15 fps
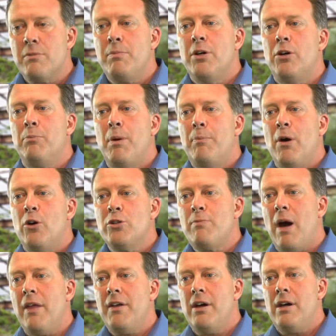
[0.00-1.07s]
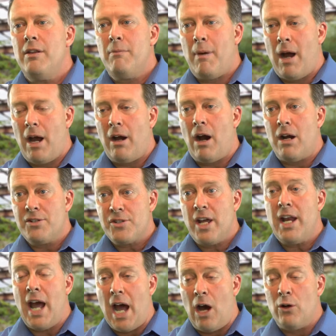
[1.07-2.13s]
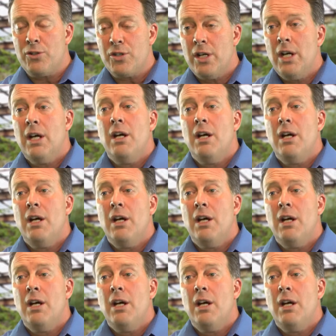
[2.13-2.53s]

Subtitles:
a bill proposed by our state house